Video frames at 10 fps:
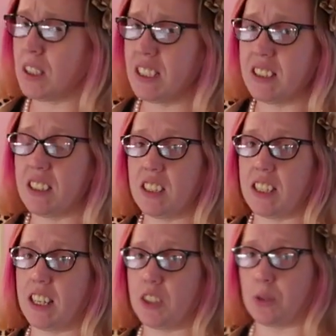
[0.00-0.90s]
leads into the
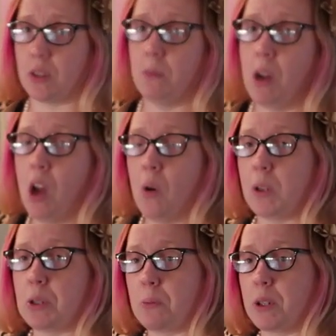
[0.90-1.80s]
kids' room,
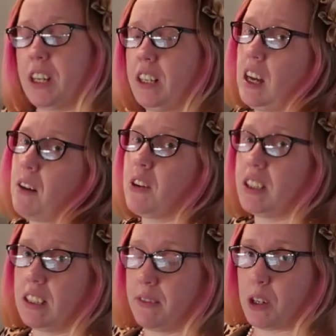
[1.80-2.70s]
which when we're done covering
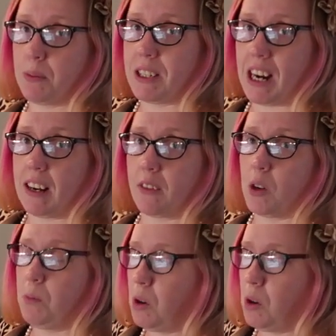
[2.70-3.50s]
the living room and dining room,